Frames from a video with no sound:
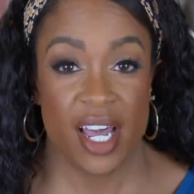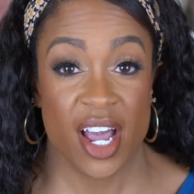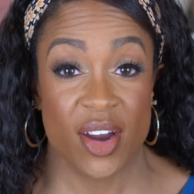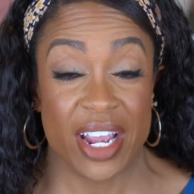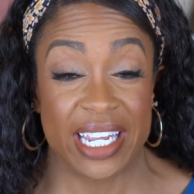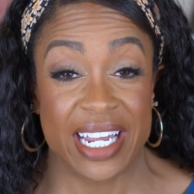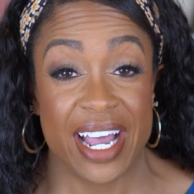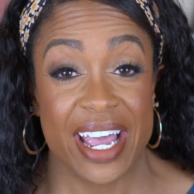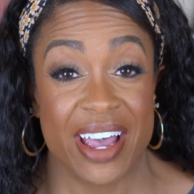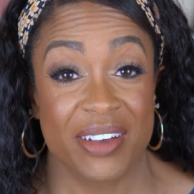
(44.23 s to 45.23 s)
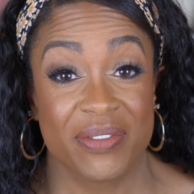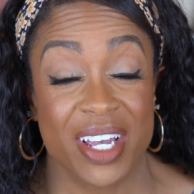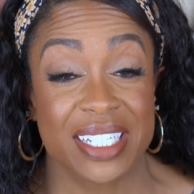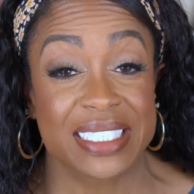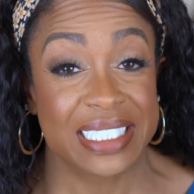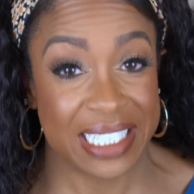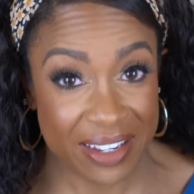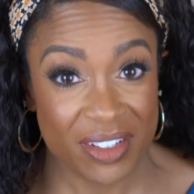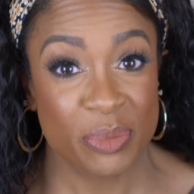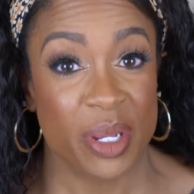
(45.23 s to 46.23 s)
All right, I have
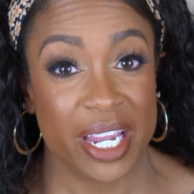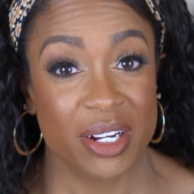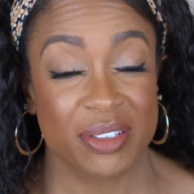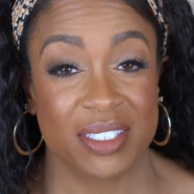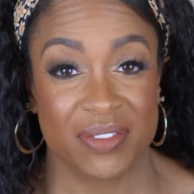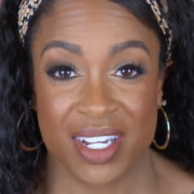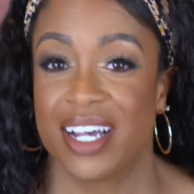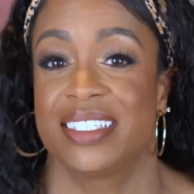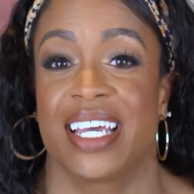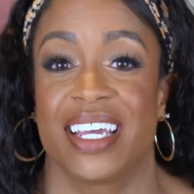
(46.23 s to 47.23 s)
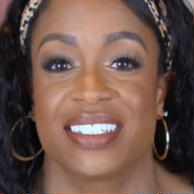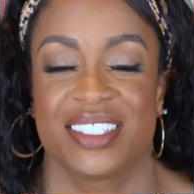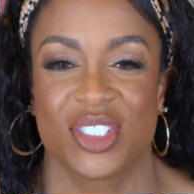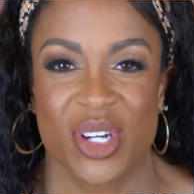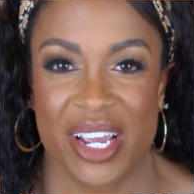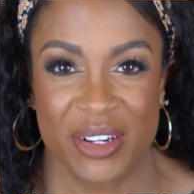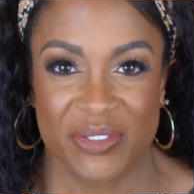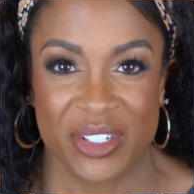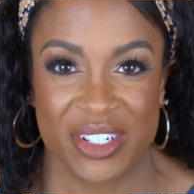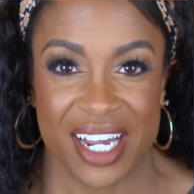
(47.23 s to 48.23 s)
seven pairs of contacts to try on
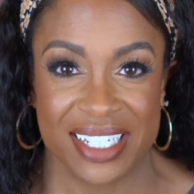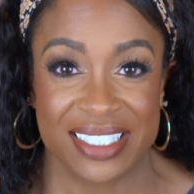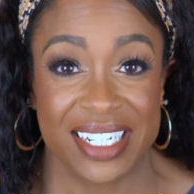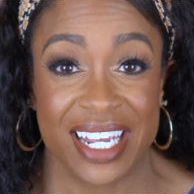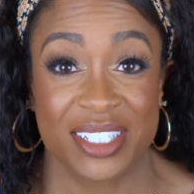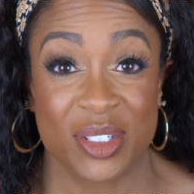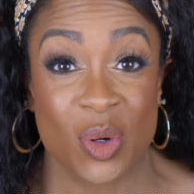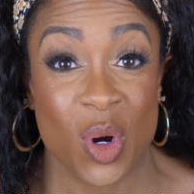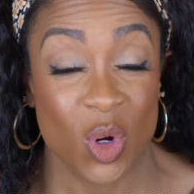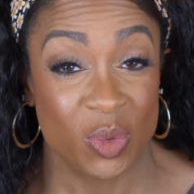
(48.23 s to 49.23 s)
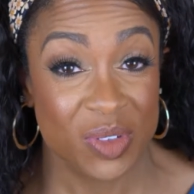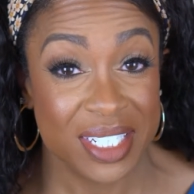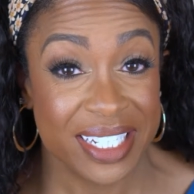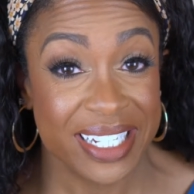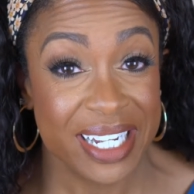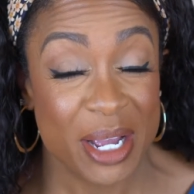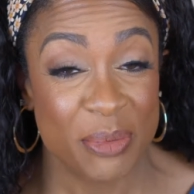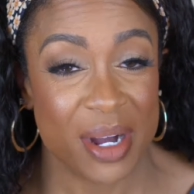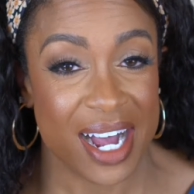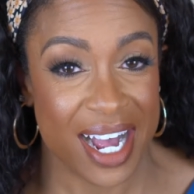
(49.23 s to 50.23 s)
for you guys today. So hopefully
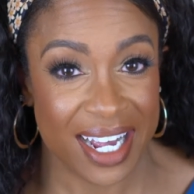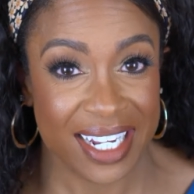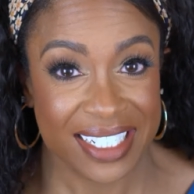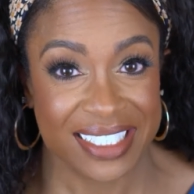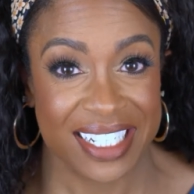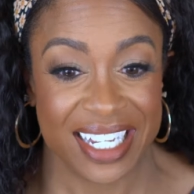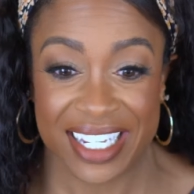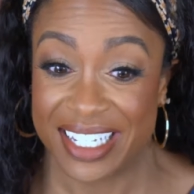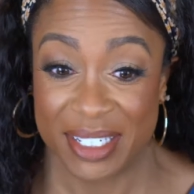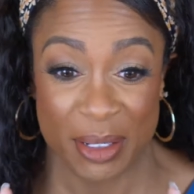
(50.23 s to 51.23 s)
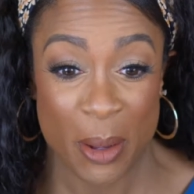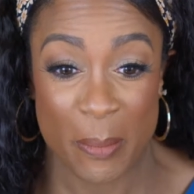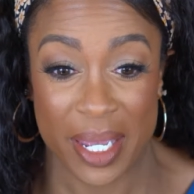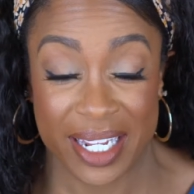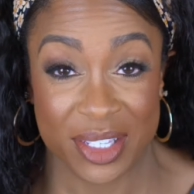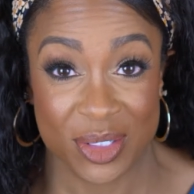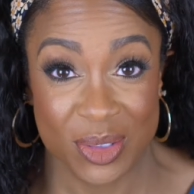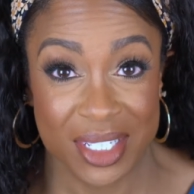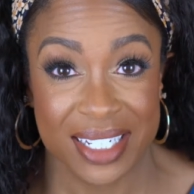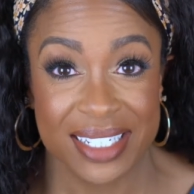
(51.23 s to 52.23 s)
my eyes can make it
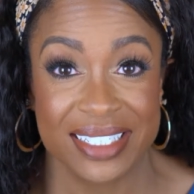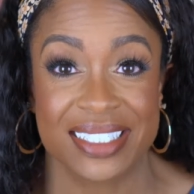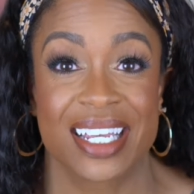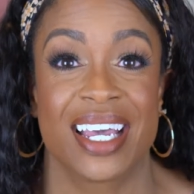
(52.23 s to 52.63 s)
through this